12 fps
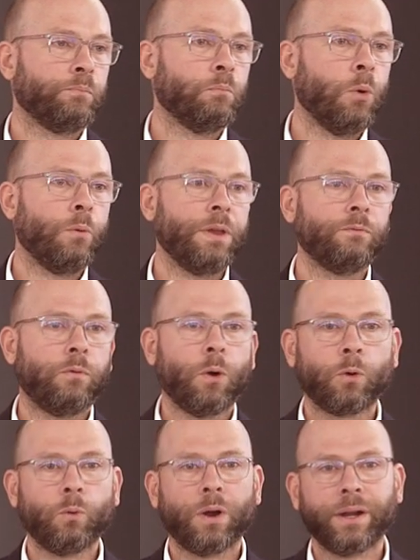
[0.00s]
moving
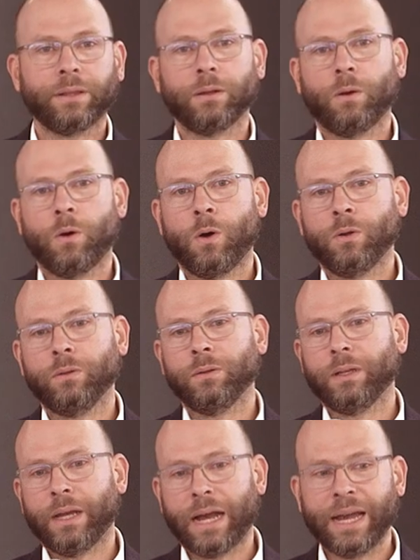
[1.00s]
forward on
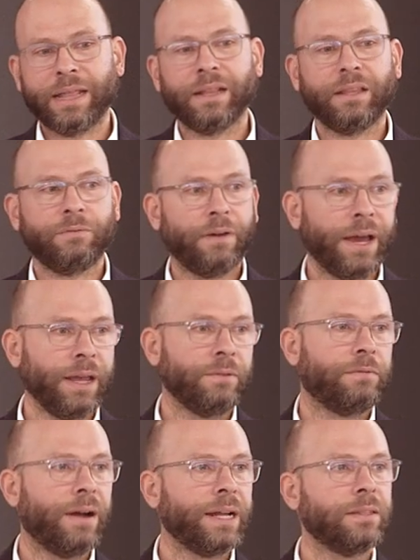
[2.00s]
identifying
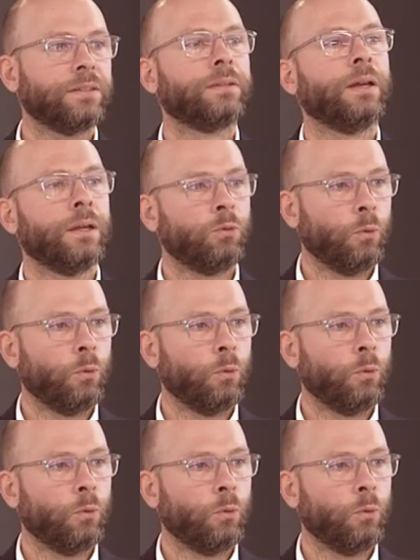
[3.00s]
funds